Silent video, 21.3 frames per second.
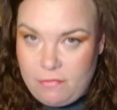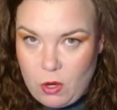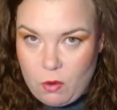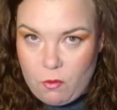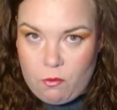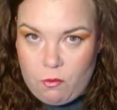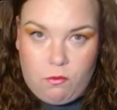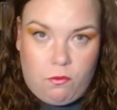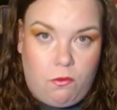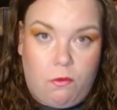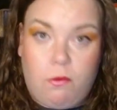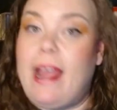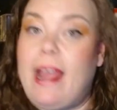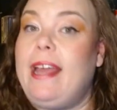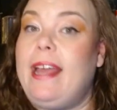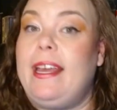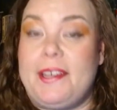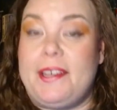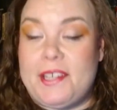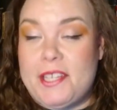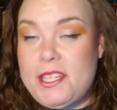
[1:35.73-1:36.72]

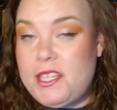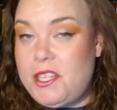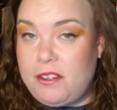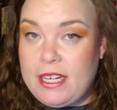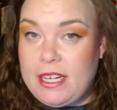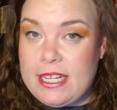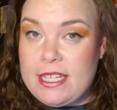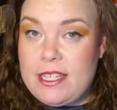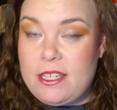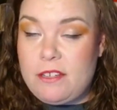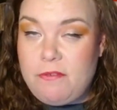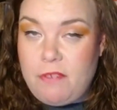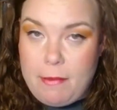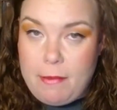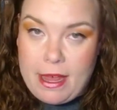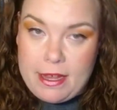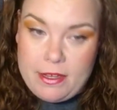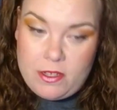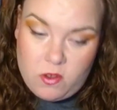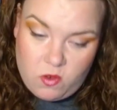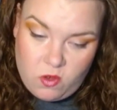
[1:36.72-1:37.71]
ranking students from
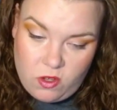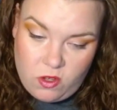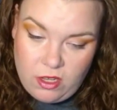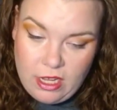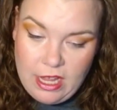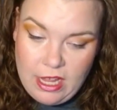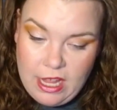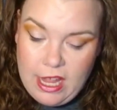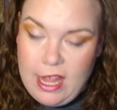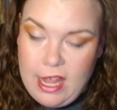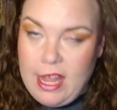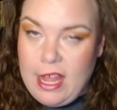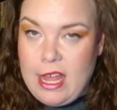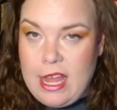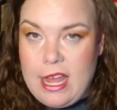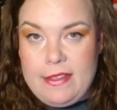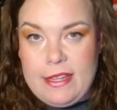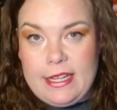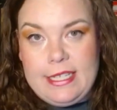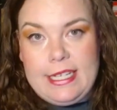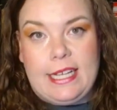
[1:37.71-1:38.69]
high school,
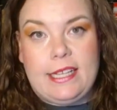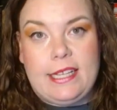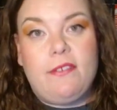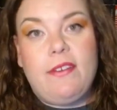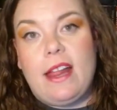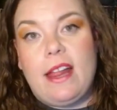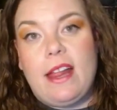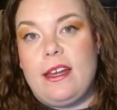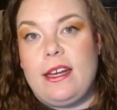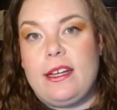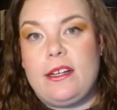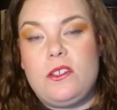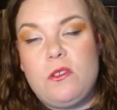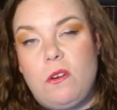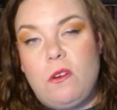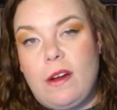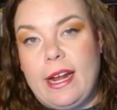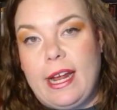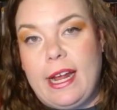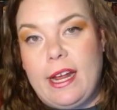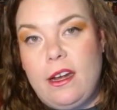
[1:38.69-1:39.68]
and they take the
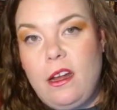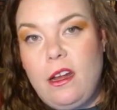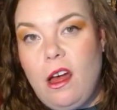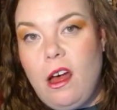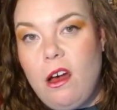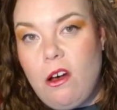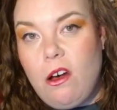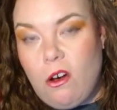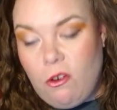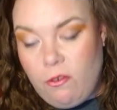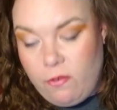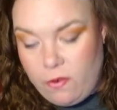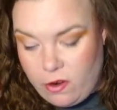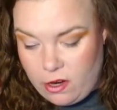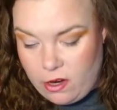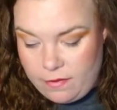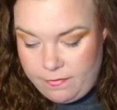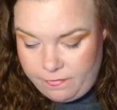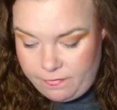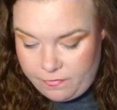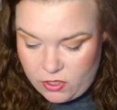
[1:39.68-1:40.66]
valedictorian
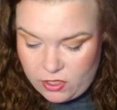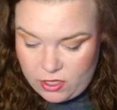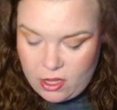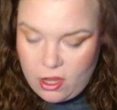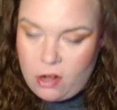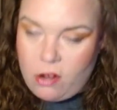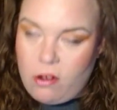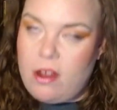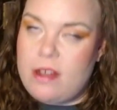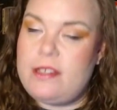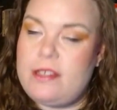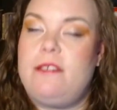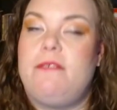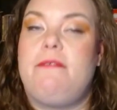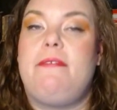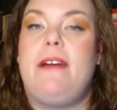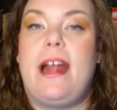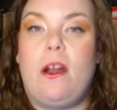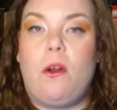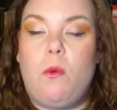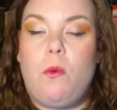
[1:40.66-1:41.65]
over across the
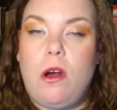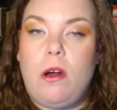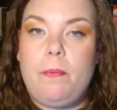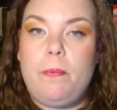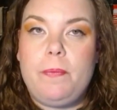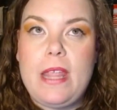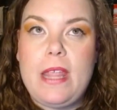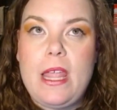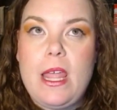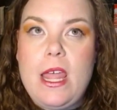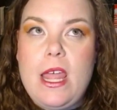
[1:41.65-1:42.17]
firewall.